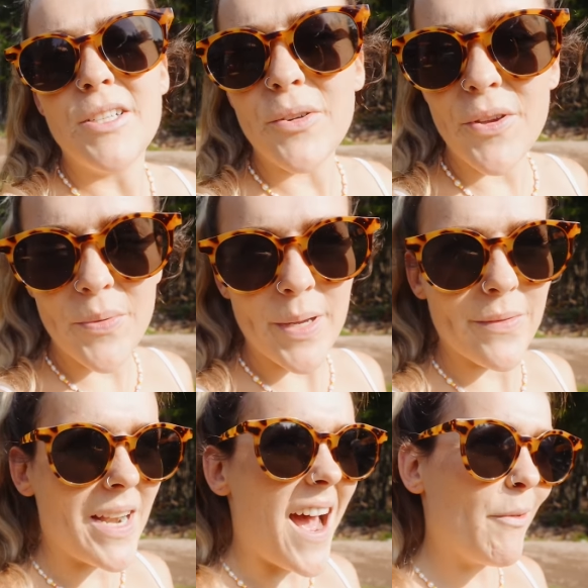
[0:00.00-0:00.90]
Do you
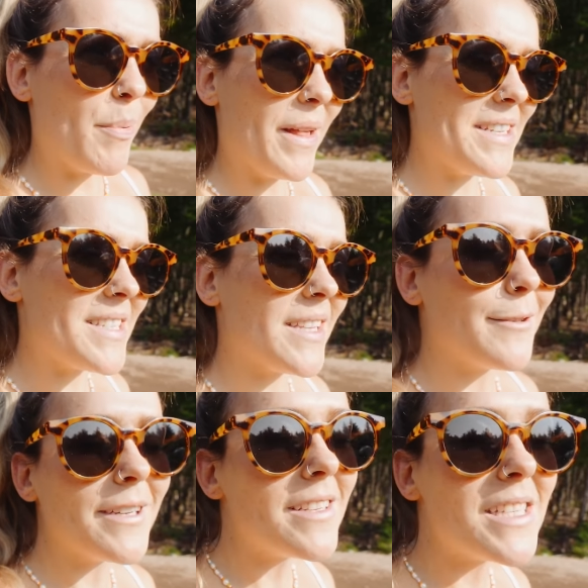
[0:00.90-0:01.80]
even have a place in the
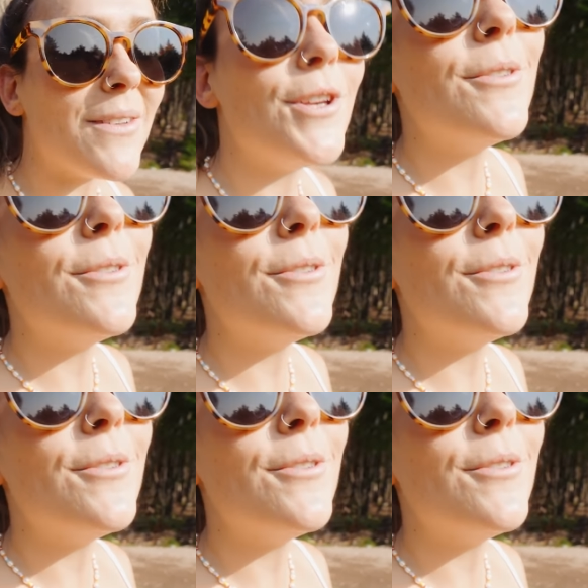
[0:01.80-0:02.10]
woods if